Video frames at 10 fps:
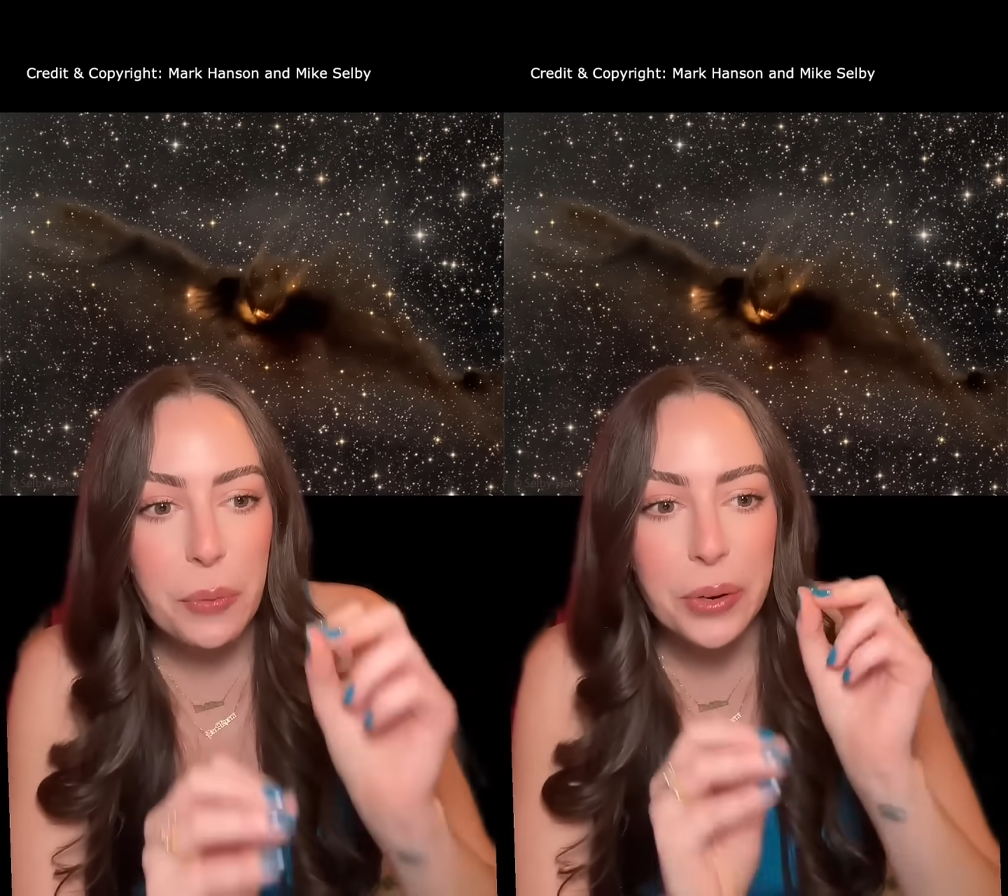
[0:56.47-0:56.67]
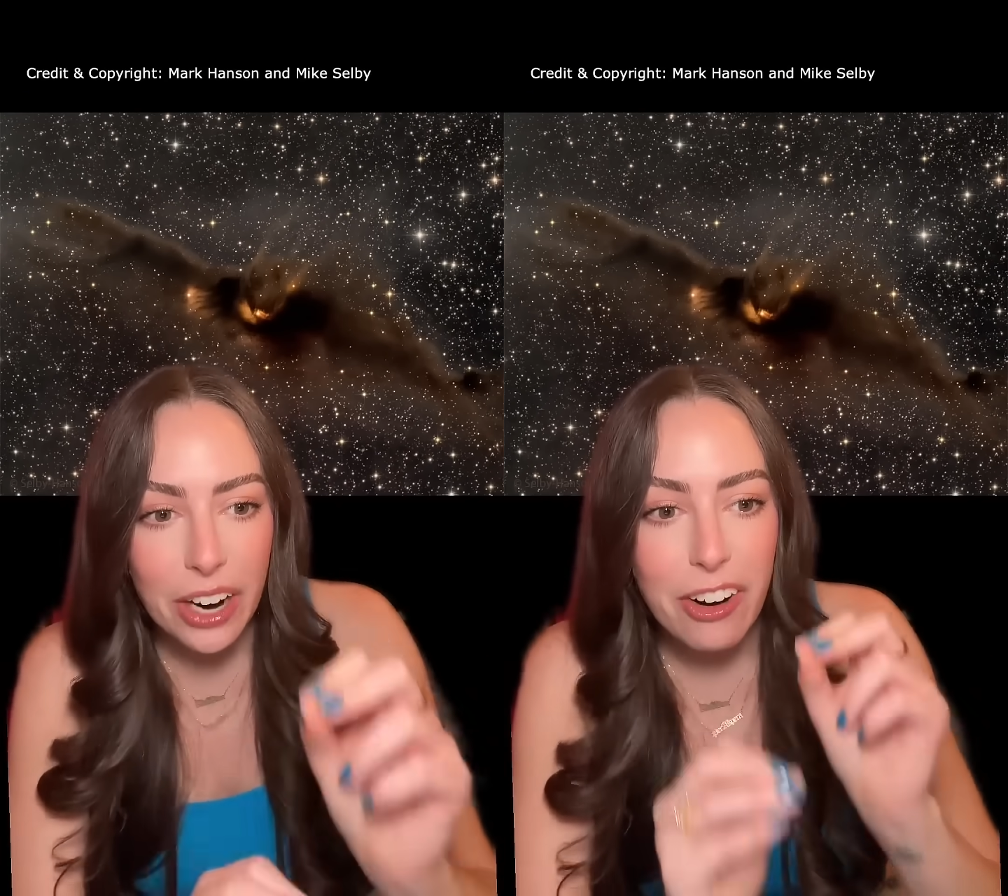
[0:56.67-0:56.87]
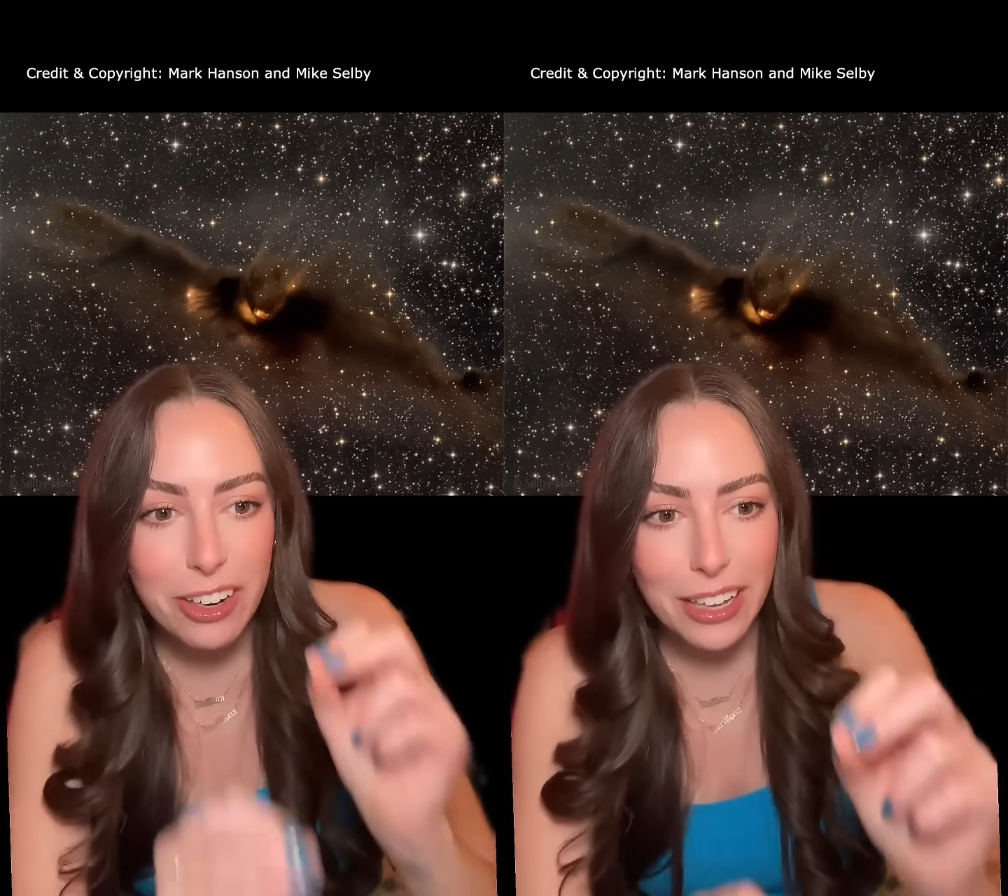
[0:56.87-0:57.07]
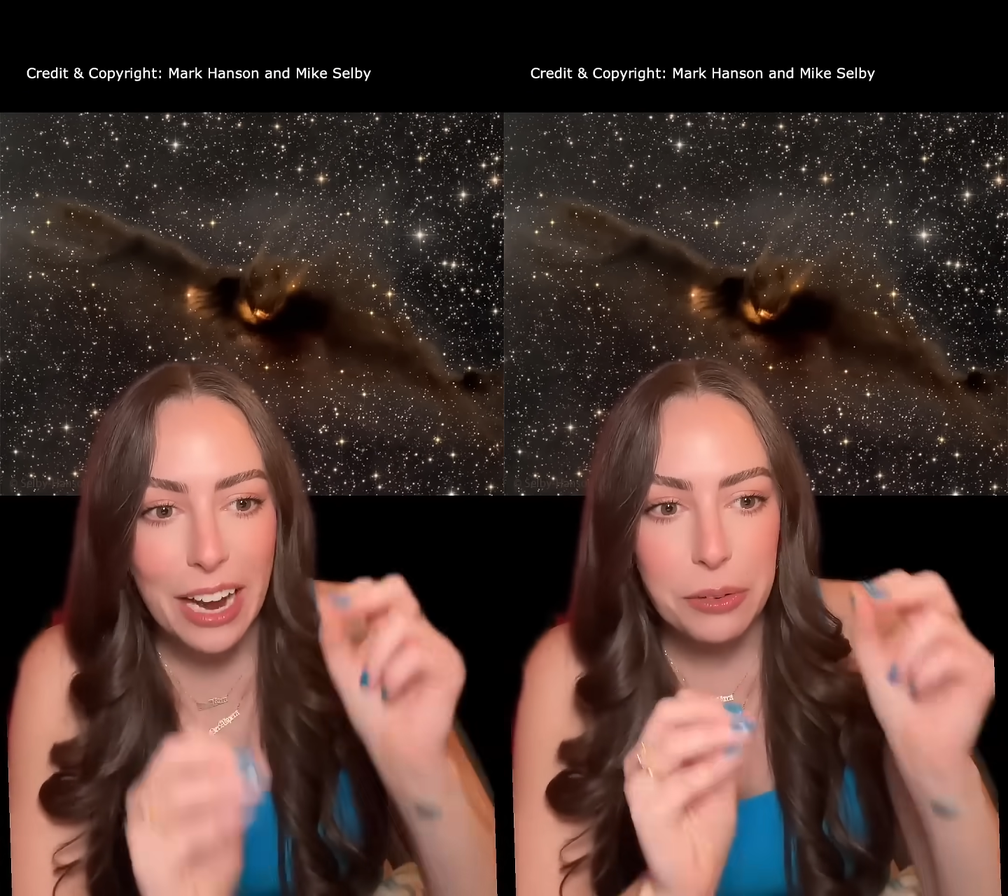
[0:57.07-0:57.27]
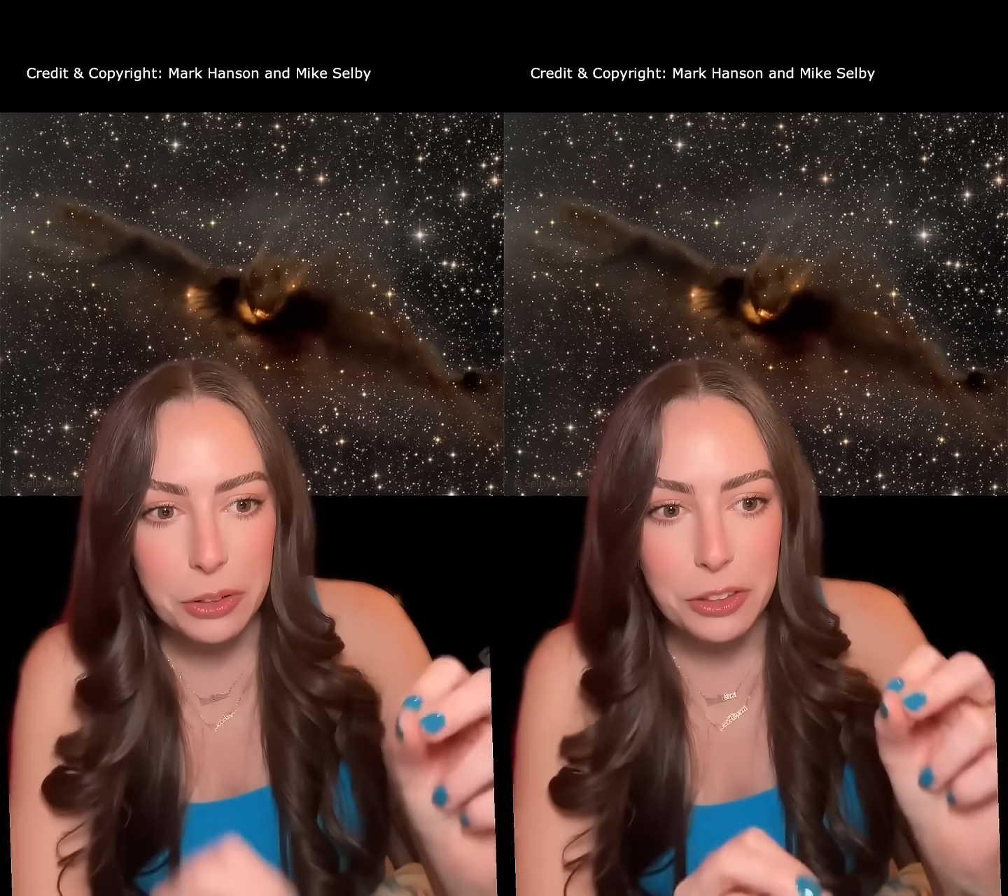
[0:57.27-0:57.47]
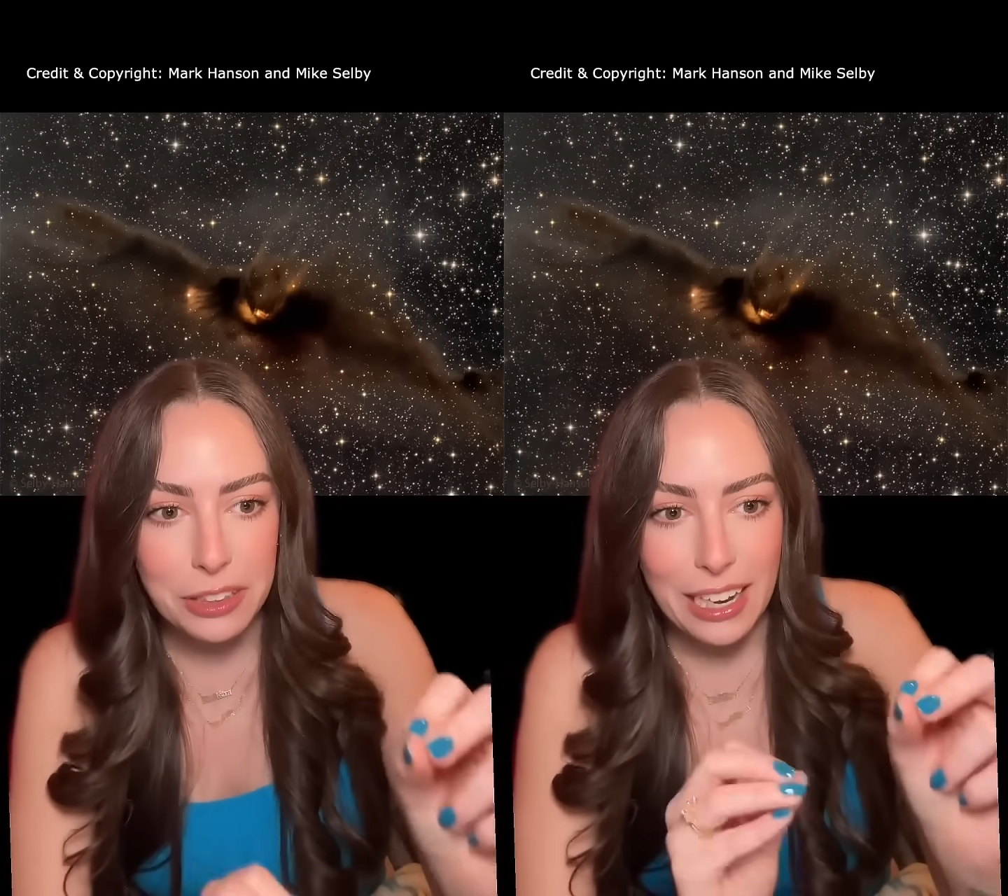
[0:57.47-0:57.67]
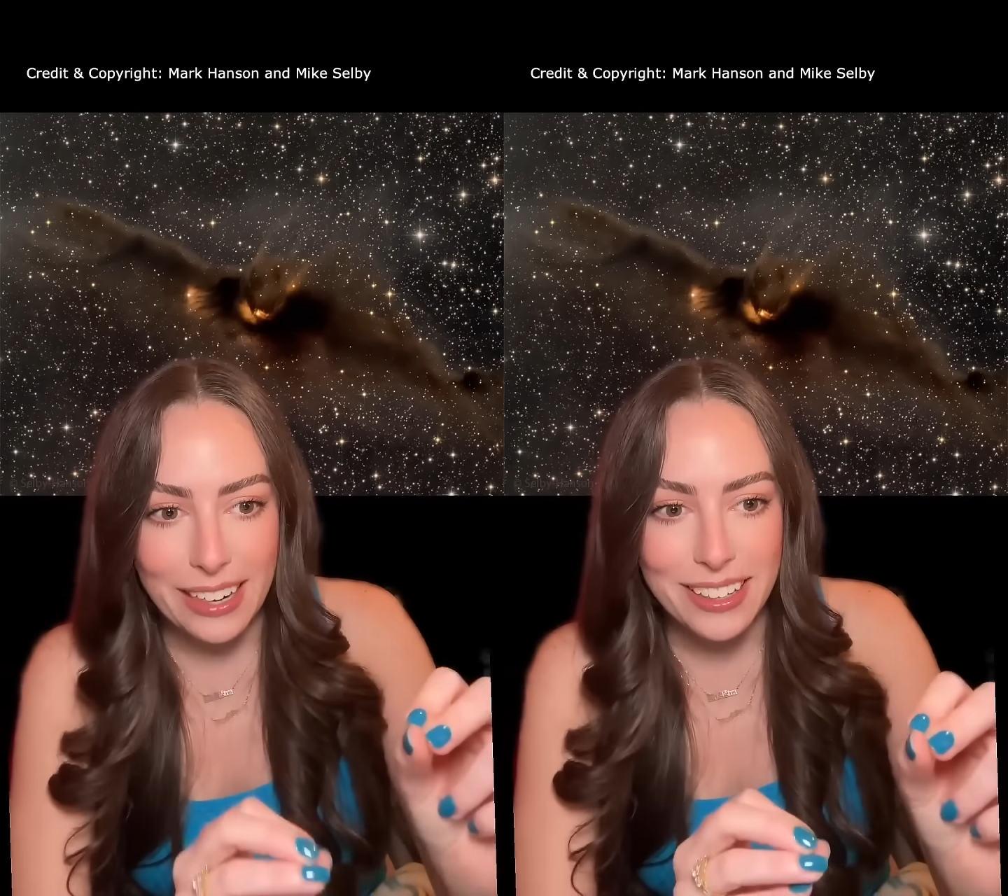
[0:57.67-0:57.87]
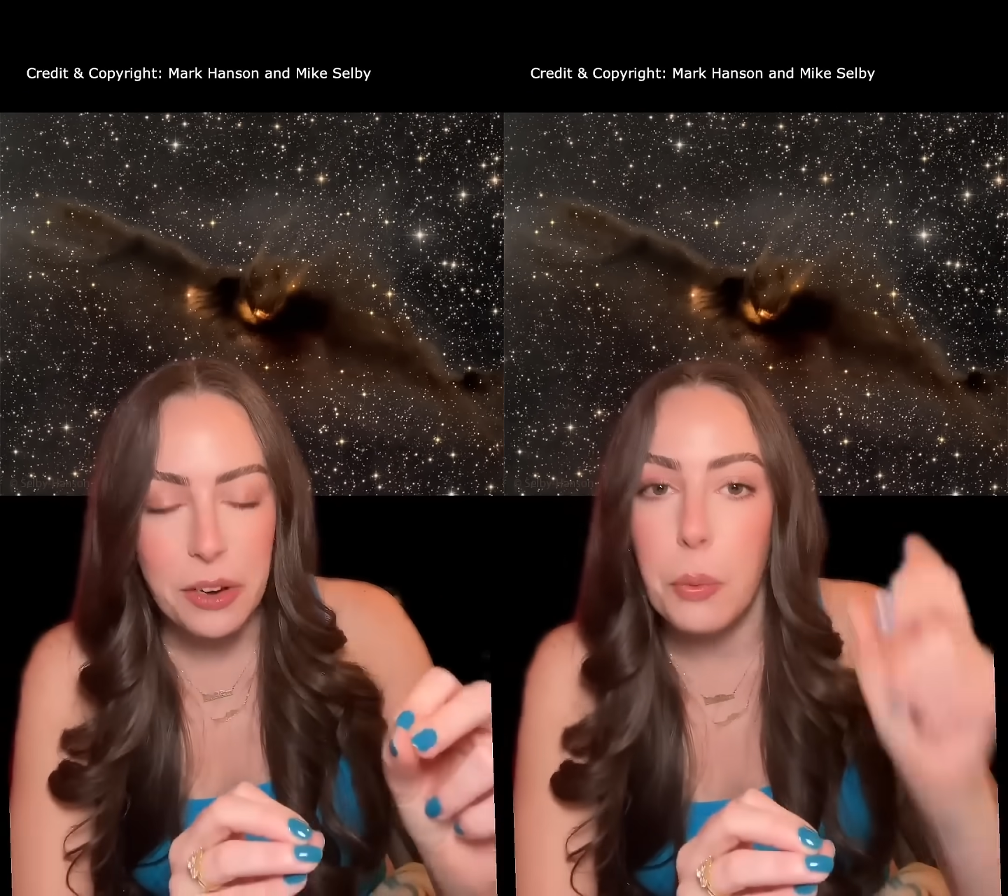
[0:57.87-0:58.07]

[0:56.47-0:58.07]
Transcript: what our cloud looked like.